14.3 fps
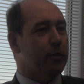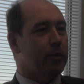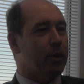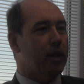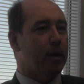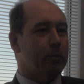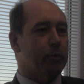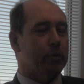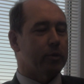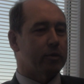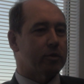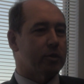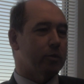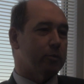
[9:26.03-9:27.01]
a lot more.
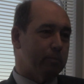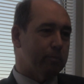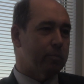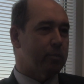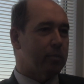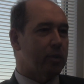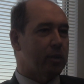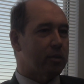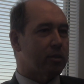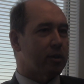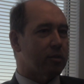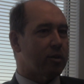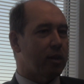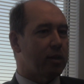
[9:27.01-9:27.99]
So it's an
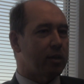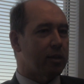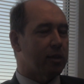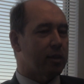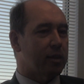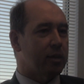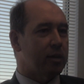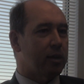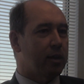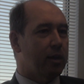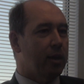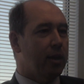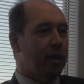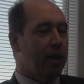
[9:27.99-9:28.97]
exciting thing,
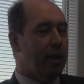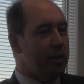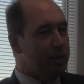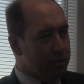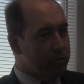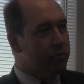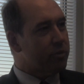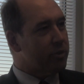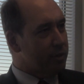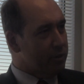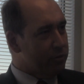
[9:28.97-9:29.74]
and it's interesting.